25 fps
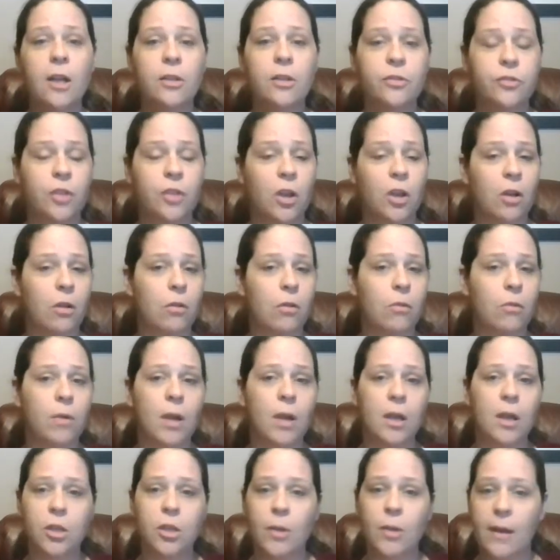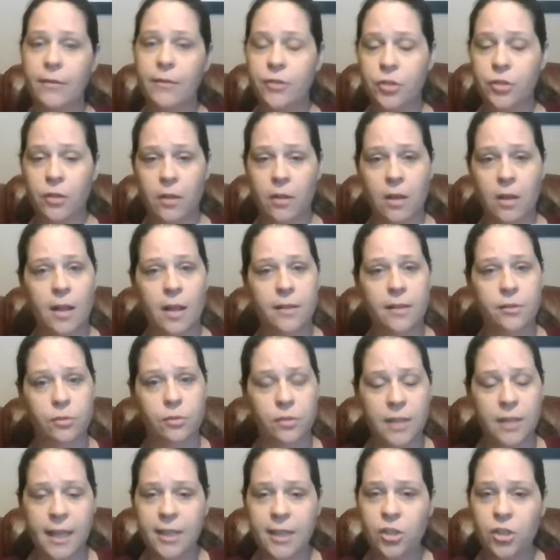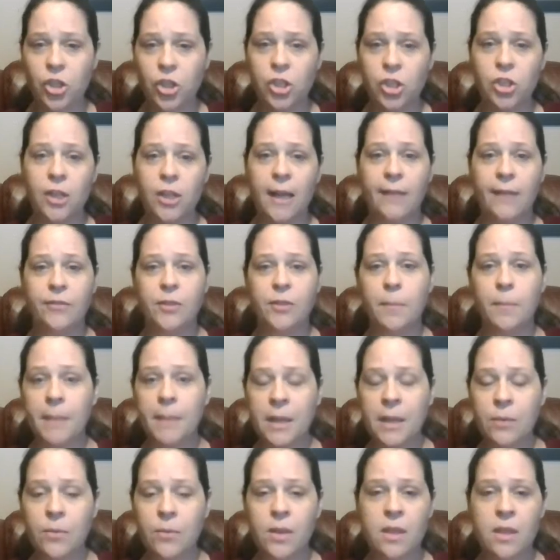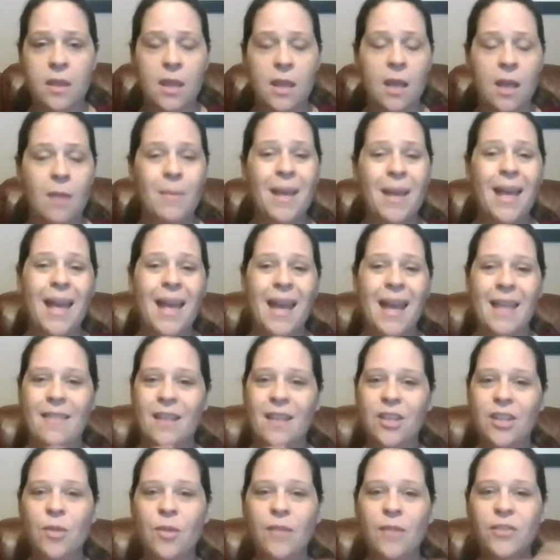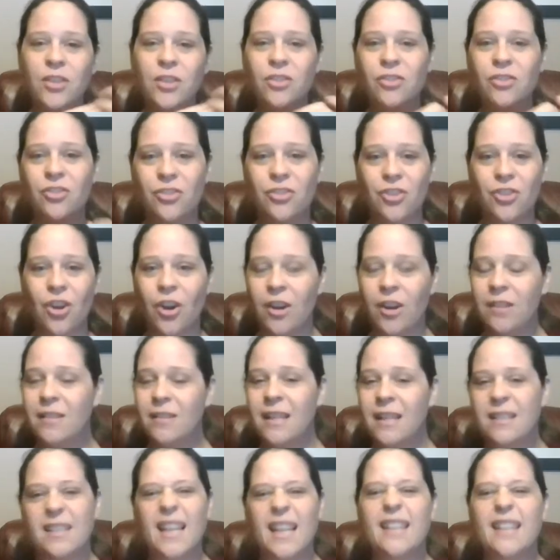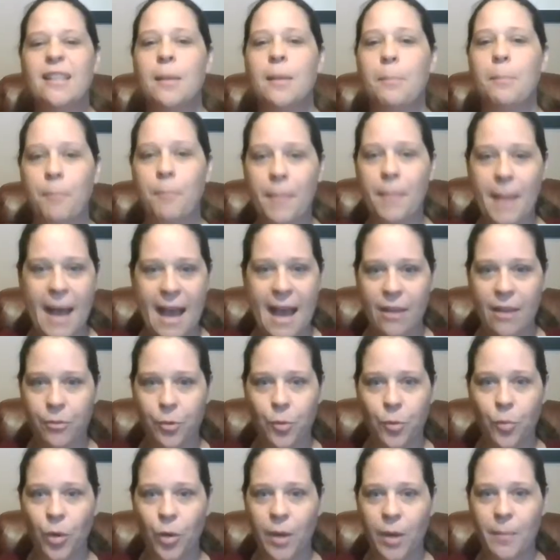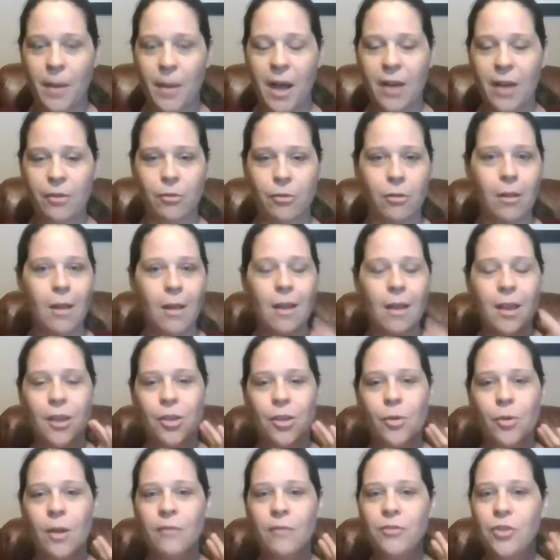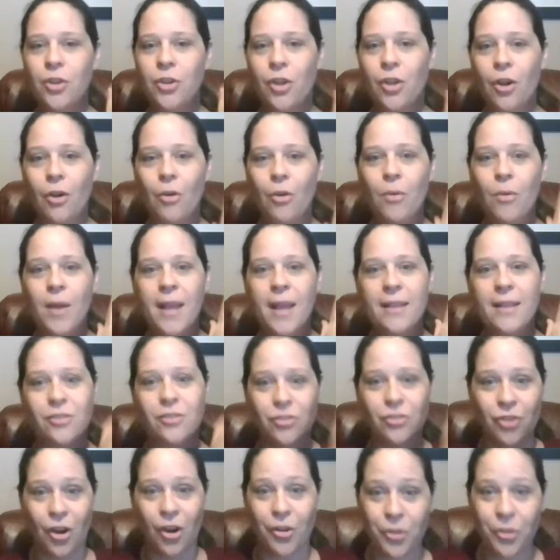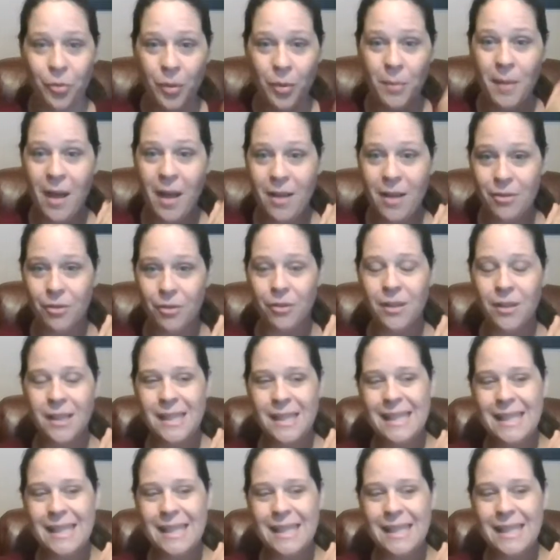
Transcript: So you have to do the consultation, you have to meet with them, and then you have to start, let's say it's a bathroom remodel. You have to go and start the remodel.